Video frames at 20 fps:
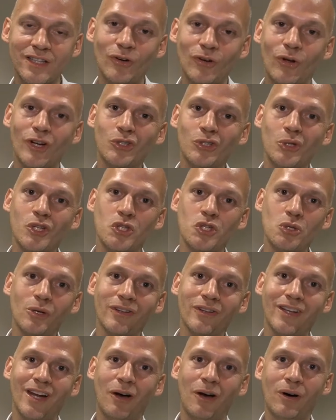order to ensure
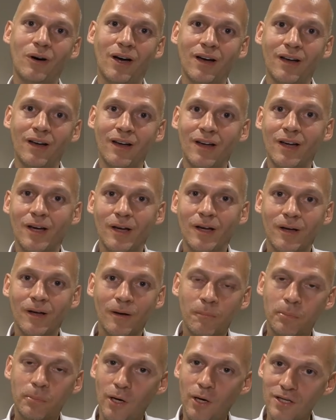that our
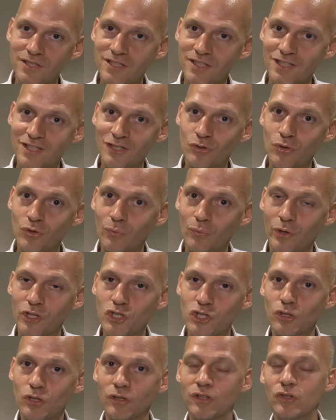process is doing what it
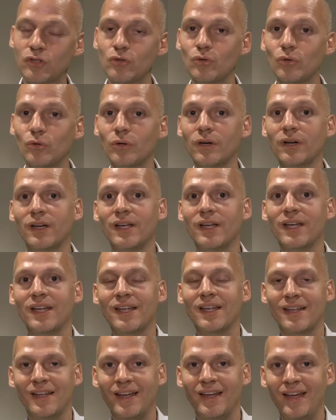should do
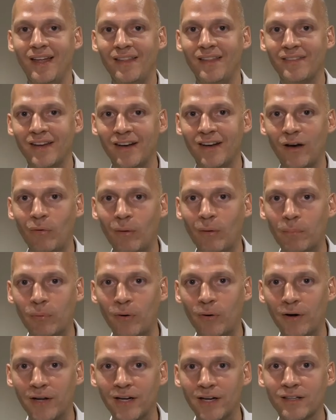and that our
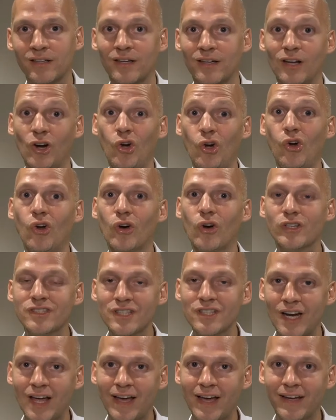product looks
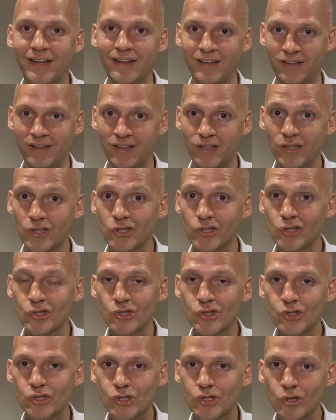like it
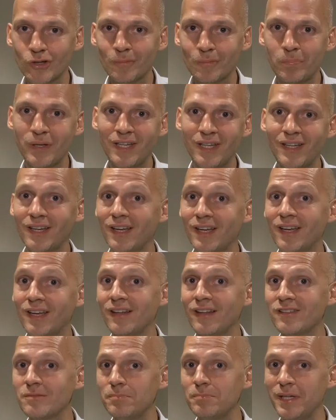should be,
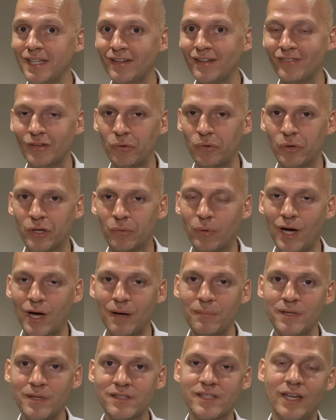it's meeting the
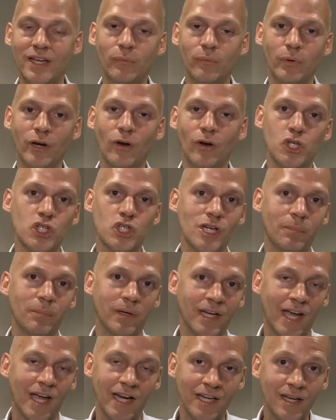requirements, and we're not shipping
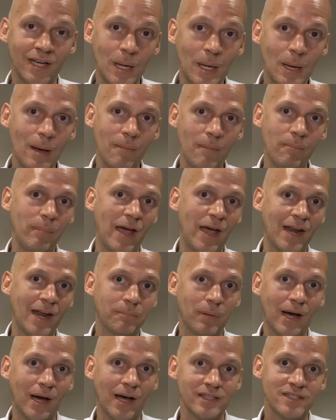any bad
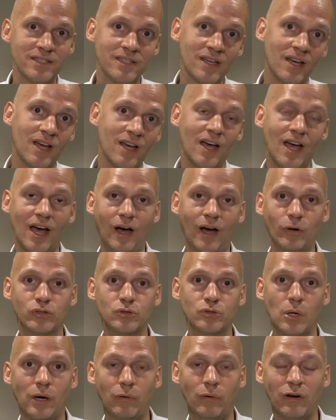parts out to
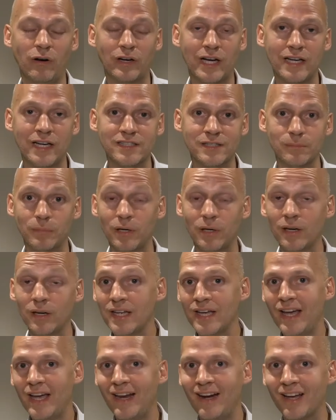our customer.
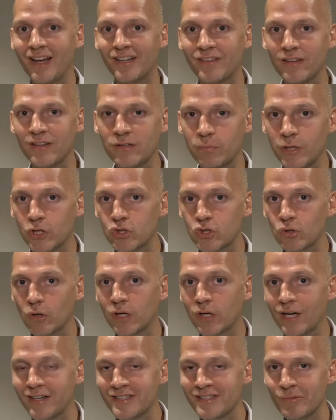And like this, we ensure
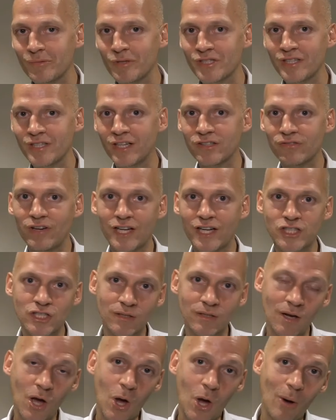customer
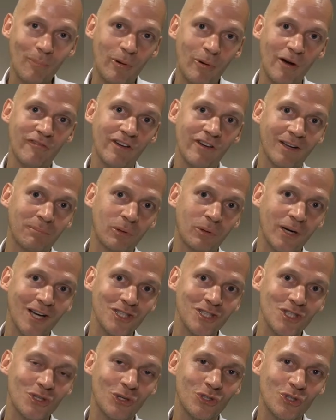satisfaction, perfect production
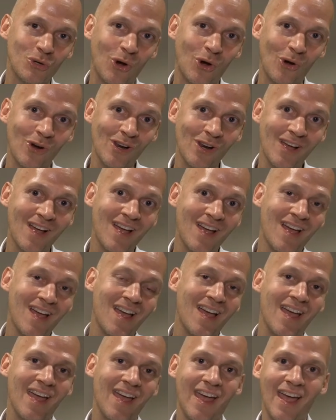control,
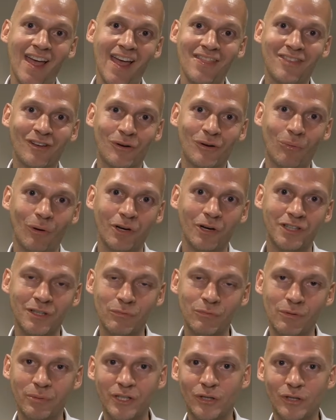and the quality will
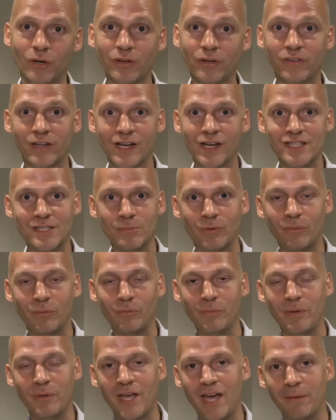be good, the customer will
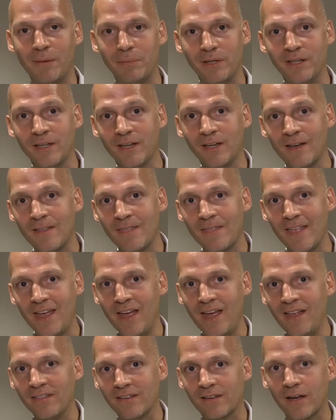be happy,
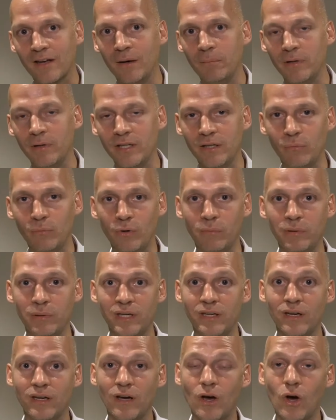and the company will be
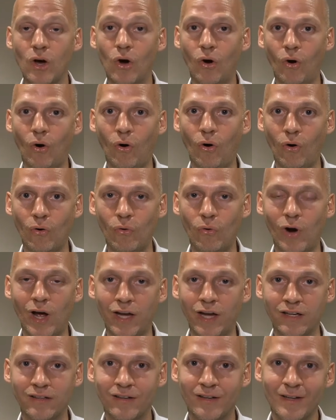all right.
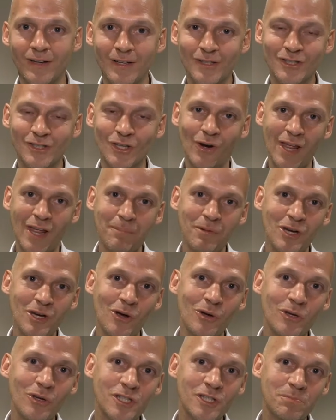So let me know
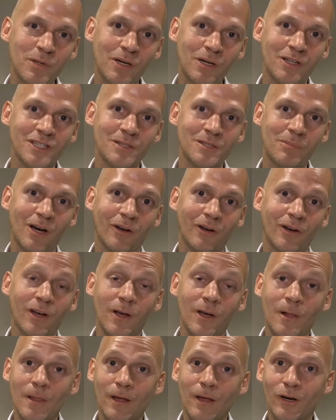your experience about
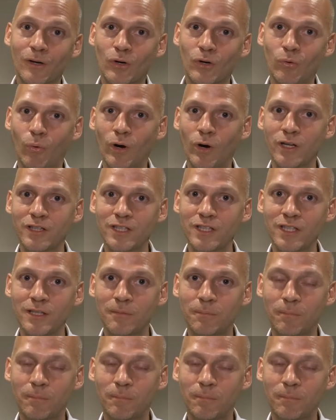quality